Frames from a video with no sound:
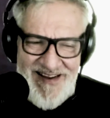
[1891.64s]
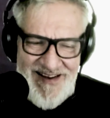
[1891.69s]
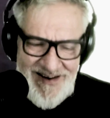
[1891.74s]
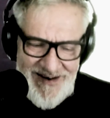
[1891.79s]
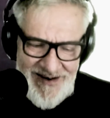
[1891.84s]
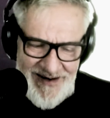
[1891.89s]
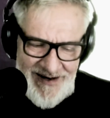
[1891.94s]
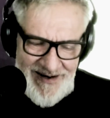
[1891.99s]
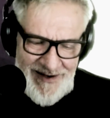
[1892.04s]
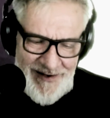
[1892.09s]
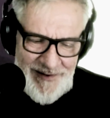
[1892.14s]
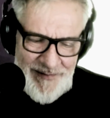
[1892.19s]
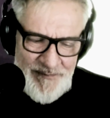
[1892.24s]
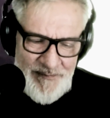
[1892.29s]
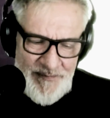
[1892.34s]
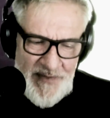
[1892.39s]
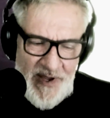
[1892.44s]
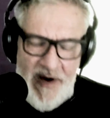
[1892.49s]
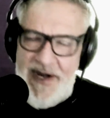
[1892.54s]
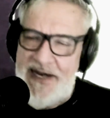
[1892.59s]
All
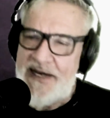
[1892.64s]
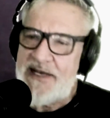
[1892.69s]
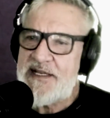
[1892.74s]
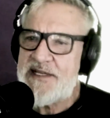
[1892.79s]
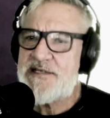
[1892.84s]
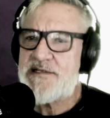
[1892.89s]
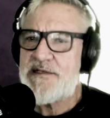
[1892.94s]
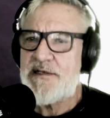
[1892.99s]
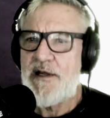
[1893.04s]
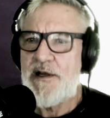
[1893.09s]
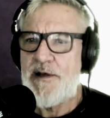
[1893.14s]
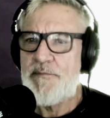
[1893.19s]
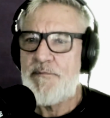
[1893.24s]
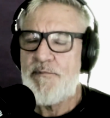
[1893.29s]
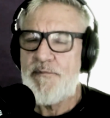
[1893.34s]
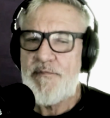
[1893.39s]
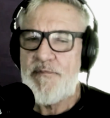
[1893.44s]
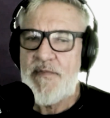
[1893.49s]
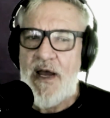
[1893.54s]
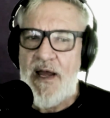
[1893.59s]
right,
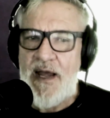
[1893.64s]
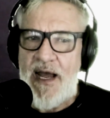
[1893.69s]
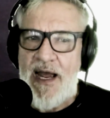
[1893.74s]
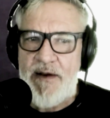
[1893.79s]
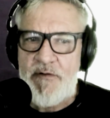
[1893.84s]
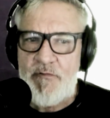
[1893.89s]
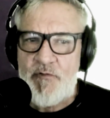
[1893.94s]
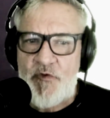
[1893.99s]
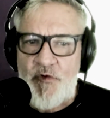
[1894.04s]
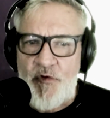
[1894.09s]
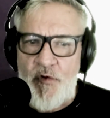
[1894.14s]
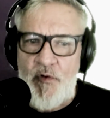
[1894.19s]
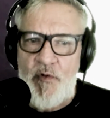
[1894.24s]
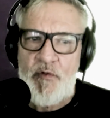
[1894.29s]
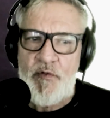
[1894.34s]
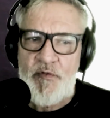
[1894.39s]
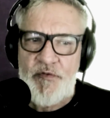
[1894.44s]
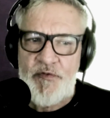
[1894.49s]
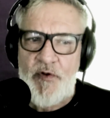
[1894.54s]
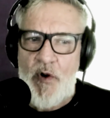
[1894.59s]
listen, I do
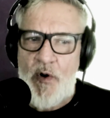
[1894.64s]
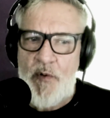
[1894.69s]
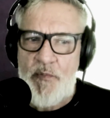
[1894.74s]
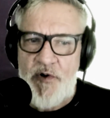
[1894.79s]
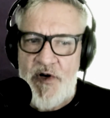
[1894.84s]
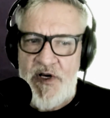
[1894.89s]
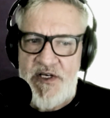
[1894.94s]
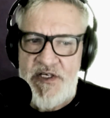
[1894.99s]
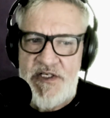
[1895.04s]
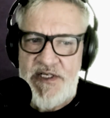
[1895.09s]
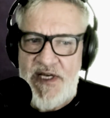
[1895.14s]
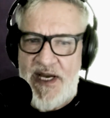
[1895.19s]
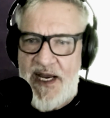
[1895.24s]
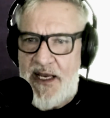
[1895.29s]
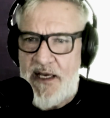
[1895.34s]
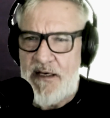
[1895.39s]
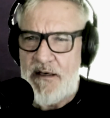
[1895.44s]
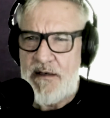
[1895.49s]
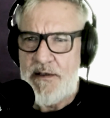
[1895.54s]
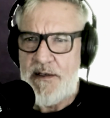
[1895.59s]
so appreciate
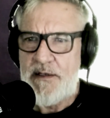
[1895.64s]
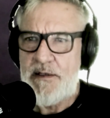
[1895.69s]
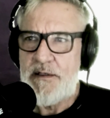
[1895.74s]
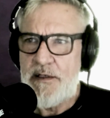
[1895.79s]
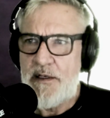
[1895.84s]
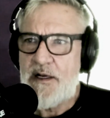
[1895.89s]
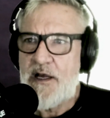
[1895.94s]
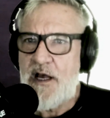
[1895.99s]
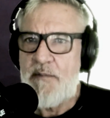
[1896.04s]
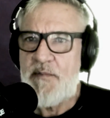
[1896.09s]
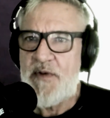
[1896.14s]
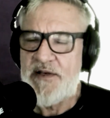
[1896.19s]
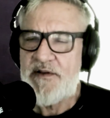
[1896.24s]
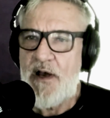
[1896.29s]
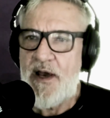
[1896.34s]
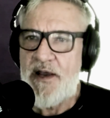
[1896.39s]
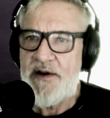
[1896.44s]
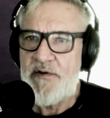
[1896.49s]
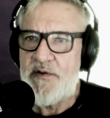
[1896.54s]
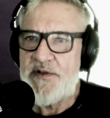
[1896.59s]
you coming and
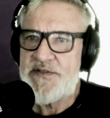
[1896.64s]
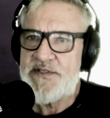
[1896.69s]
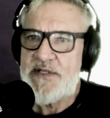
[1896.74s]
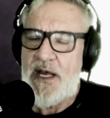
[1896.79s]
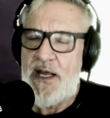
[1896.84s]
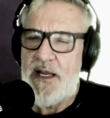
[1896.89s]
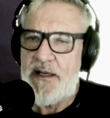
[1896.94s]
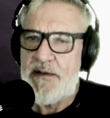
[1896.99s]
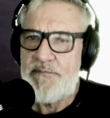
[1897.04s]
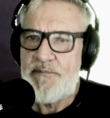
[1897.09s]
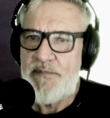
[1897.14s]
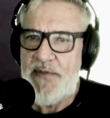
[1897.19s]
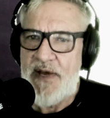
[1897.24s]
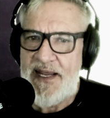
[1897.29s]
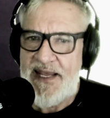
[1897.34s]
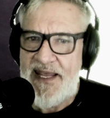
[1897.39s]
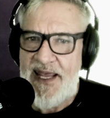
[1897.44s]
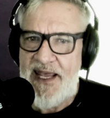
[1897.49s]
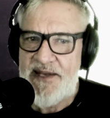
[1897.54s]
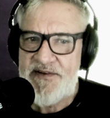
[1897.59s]
talking to us. I
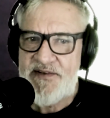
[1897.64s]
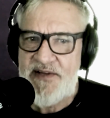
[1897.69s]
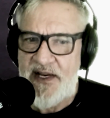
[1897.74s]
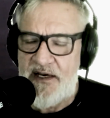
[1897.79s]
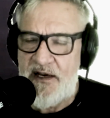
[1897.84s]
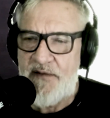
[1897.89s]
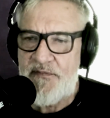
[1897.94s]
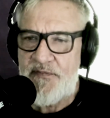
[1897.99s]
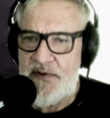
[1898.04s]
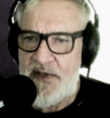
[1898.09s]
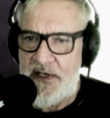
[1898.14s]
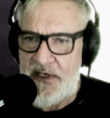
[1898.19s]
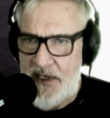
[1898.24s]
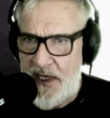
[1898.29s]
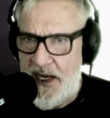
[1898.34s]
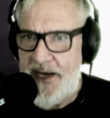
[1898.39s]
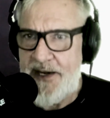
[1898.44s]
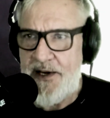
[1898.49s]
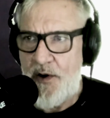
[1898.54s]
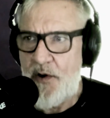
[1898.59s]
can't say enough that
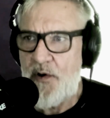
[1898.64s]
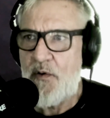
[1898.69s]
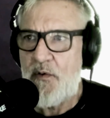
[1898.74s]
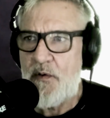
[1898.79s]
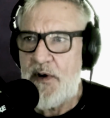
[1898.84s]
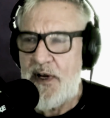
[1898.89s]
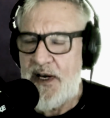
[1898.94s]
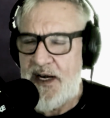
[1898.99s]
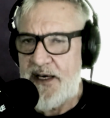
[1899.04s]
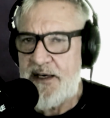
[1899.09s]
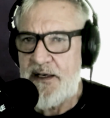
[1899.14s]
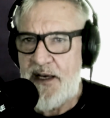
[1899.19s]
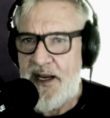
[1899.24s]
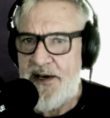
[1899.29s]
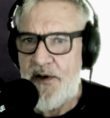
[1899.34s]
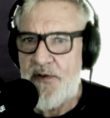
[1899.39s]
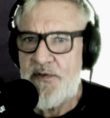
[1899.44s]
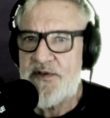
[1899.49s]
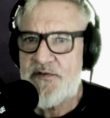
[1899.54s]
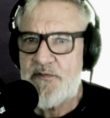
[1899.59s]
I know, and I
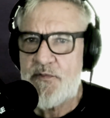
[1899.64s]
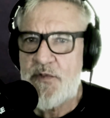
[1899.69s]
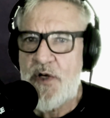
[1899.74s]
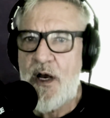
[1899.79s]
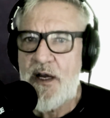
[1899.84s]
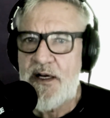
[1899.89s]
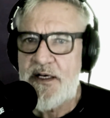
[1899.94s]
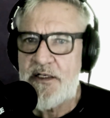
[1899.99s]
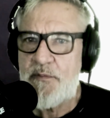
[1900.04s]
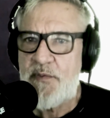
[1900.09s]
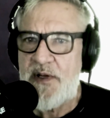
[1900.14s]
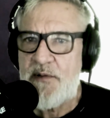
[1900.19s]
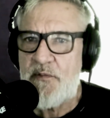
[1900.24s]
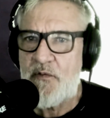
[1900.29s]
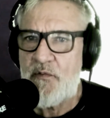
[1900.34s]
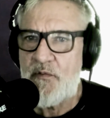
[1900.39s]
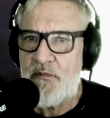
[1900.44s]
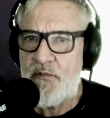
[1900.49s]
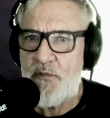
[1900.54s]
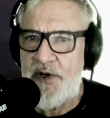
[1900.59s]
know this from talking to
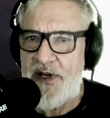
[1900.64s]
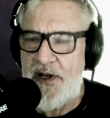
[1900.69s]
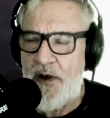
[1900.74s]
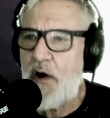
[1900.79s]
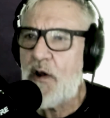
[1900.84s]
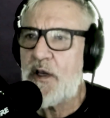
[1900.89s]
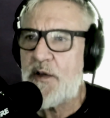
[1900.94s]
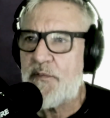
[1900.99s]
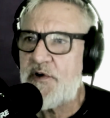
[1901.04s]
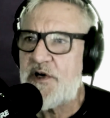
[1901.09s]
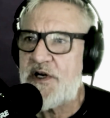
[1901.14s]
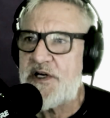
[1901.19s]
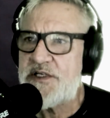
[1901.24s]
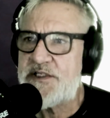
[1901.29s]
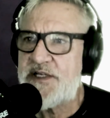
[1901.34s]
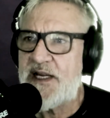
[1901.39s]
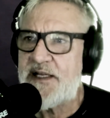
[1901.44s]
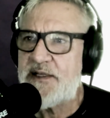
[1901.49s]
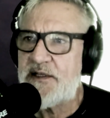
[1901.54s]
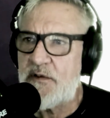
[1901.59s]
people, we all
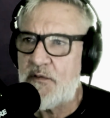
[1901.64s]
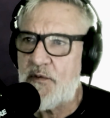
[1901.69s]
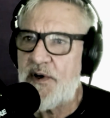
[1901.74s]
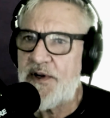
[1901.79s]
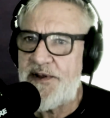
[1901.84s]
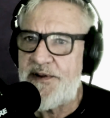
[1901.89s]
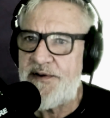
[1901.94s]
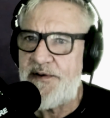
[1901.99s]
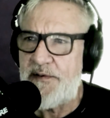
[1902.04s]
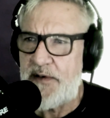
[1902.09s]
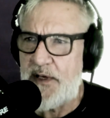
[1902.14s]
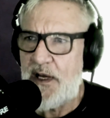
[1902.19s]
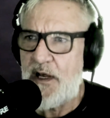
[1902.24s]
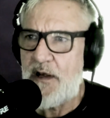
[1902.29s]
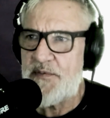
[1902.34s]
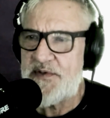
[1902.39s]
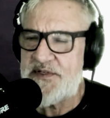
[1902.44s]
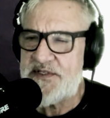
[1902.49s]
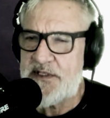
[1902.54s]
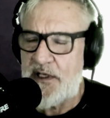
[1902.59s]
appreciate the work you do to
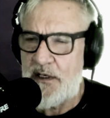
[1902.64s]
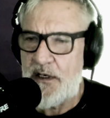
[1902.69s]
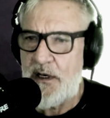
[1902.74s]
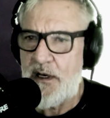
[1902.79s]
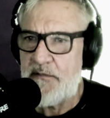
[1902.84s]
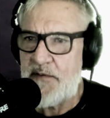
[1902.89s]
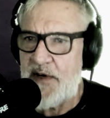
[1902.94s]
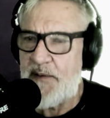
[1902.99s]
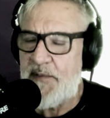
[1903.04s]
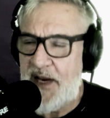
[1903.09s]
help us get on ramp.